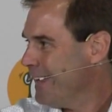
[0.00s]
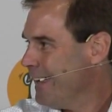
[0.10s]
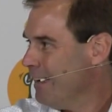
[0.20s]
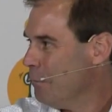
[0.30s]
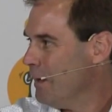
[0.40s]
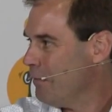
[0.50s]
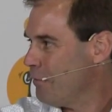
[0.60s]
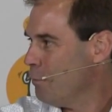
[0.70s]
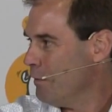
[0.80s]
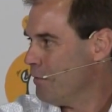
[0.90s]
with
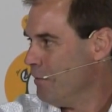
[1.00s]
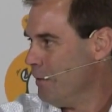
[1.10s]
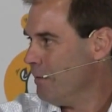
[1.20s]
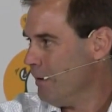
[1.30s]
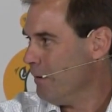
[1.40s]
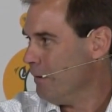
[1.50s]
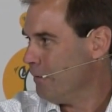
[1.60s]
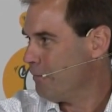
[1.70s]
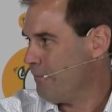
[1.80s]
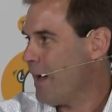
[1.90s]

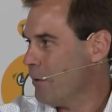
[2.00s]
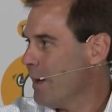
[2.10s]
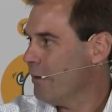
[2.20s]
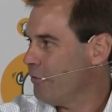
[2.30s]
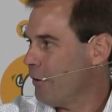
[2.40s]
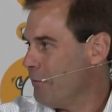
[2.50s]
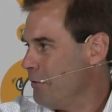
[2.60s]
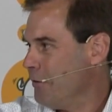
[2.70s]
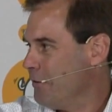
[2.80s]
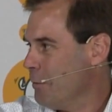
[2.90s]
the value add
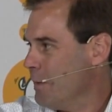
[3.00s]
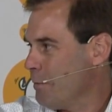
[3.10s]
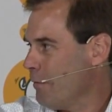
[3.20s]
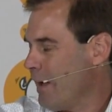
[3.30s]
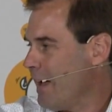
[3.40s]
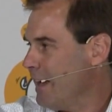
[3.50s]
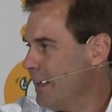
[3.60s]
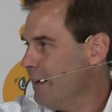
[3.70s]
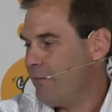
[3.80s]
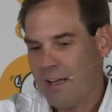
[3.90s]
services that we provide,
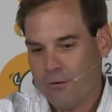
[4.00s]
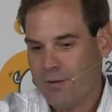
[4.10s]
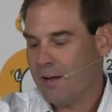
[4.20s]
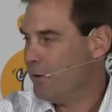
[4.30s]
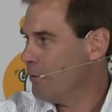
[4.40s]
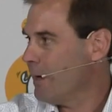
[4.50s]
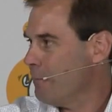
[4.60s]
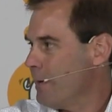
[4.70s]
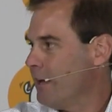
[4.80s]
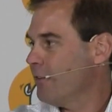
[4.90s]
and if that's value,
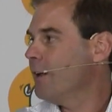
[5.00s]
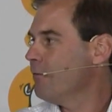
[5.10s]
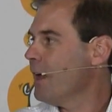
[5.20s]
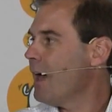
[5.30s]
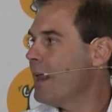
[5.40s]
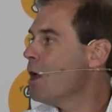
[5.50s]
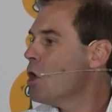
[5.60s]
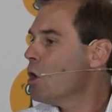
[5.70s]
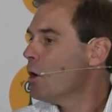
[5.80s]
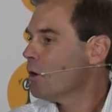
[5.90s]
great, pay us. If not,
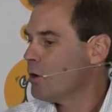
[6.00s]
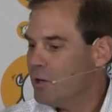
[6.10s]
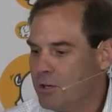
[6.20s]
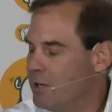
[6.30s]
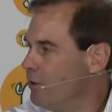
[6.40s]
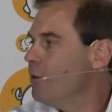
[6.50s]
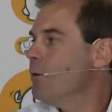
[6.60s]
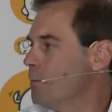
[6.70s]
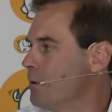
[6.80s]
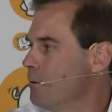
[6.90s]
continue
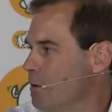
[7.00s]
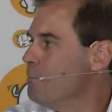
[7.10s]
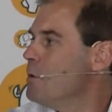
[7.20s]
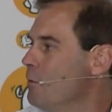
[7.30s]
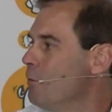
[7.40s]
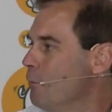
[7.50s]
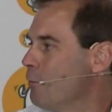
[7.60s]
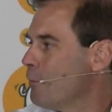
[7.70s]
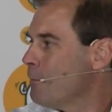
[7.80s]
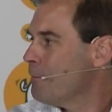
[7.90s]
to
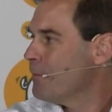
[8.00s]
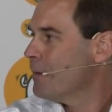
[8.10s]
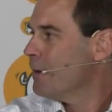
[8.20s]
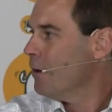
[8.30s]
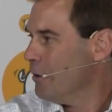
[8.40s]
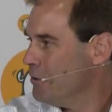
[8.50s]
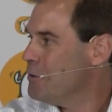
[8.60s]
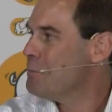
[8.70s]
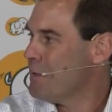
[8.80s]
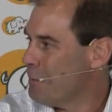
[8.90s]
move
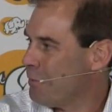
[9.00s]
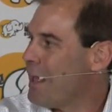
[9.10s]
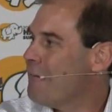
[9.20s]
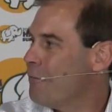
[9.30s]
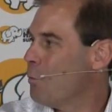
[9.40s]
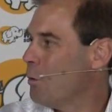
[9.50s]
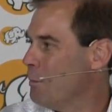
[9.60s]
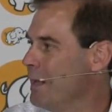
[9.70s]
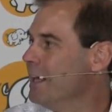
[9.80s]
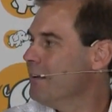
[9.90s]
Hadoop and the
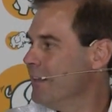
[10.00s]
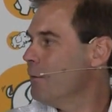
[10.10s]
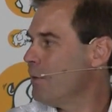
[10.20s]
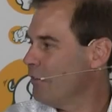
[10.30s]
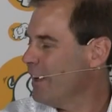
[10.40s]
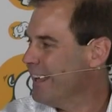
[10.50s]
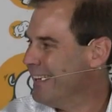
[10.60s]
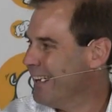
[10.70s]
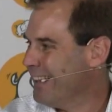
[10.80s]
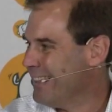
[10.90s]
platform into the enterprise and
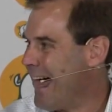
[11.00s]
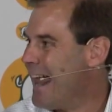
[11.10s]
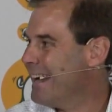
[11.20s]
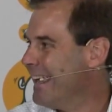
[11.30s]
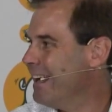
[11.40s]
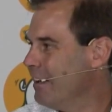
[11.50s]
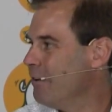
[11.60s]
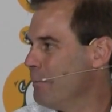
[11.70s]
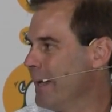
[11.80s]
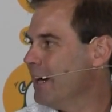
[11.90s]
get a lot of data
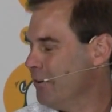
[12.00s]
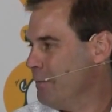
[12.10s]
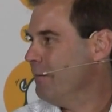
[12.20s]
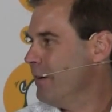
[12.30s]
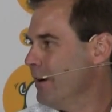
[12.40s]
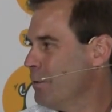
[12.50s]
under management very quickly.